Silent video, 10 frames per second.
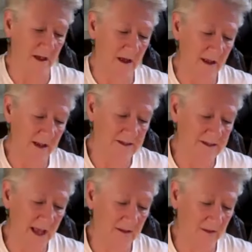
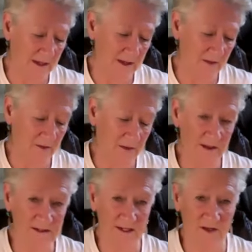exactly the
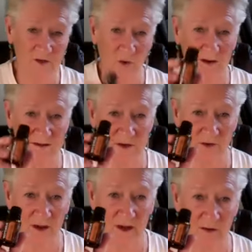essential oils that are
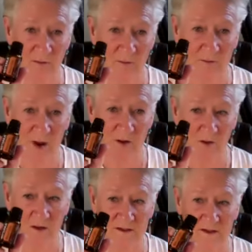in them. I'm not
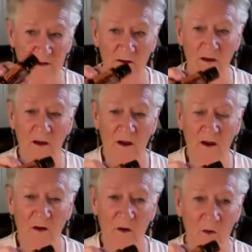going to
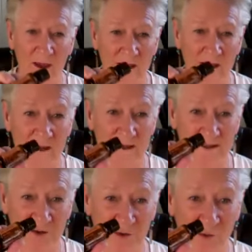go into
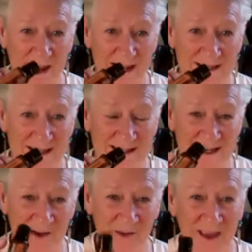great
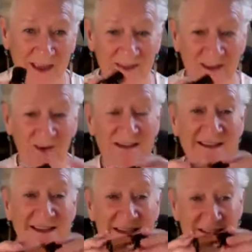detail. Then there is
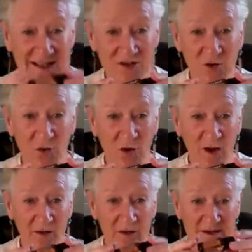the essential
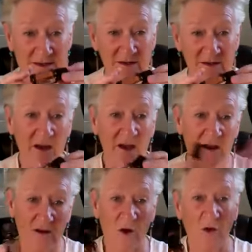oil. This is
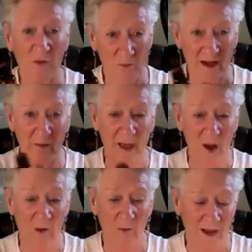called the
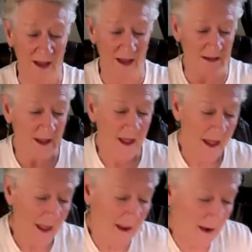Metapower blend.
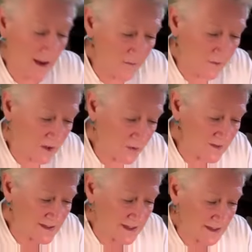And I have
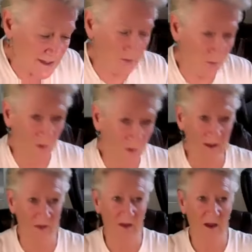used this
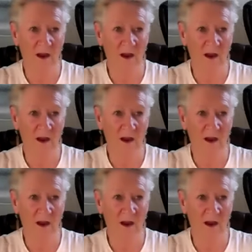with